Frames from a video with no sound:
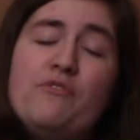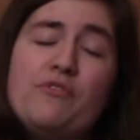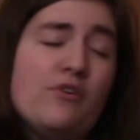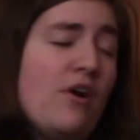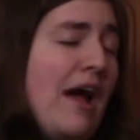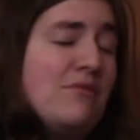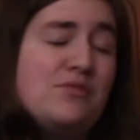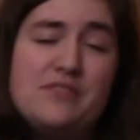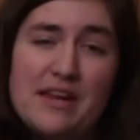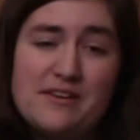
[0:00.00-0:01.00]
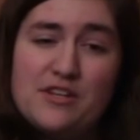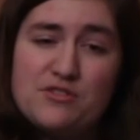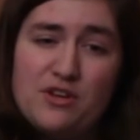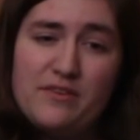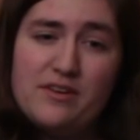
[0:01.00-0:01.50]
for outstanding
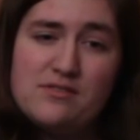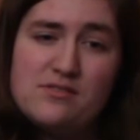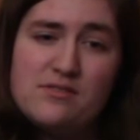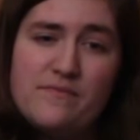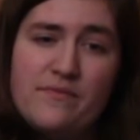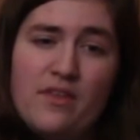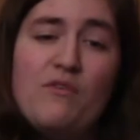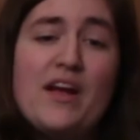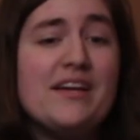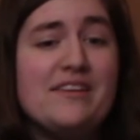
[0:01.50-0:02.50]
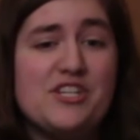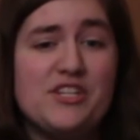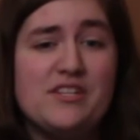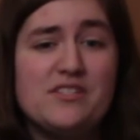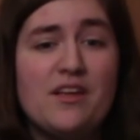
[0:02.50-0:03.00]
service.
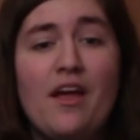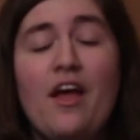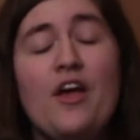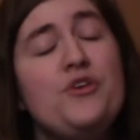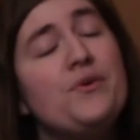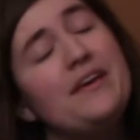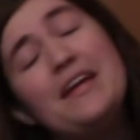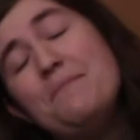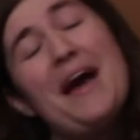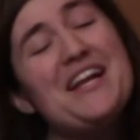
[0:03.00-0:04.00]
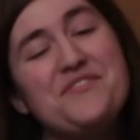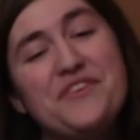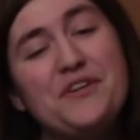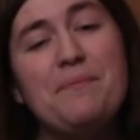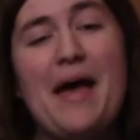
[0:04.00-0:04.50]
Recognitions. You can get a patch for
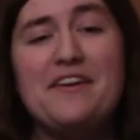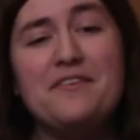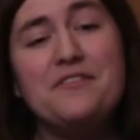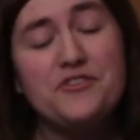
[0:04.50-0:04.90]
your banner